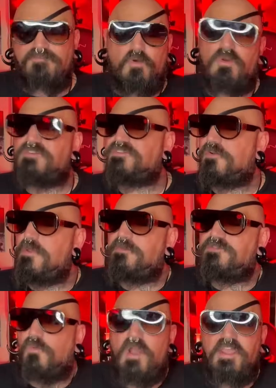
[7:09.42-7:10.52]
or Scream
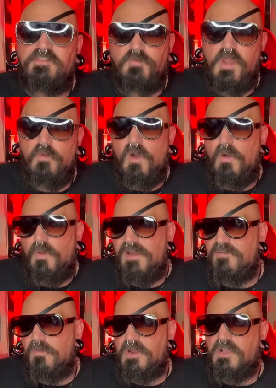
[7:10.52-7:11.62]
2021,
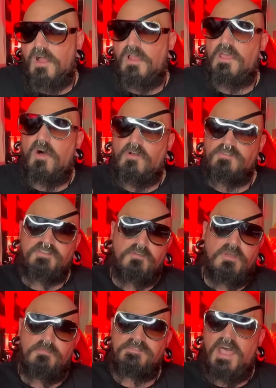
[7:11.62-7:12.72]
whatever you want to call it, also
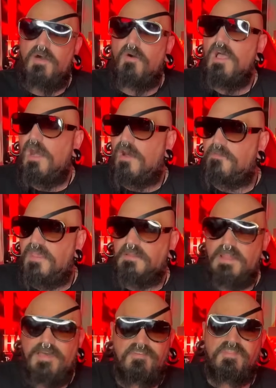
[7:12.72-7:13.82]
comes out on the
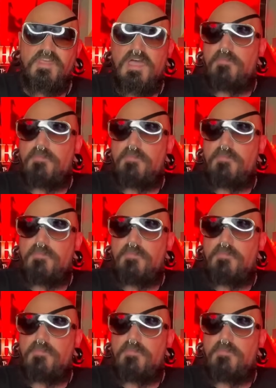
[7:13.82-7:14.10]
11th.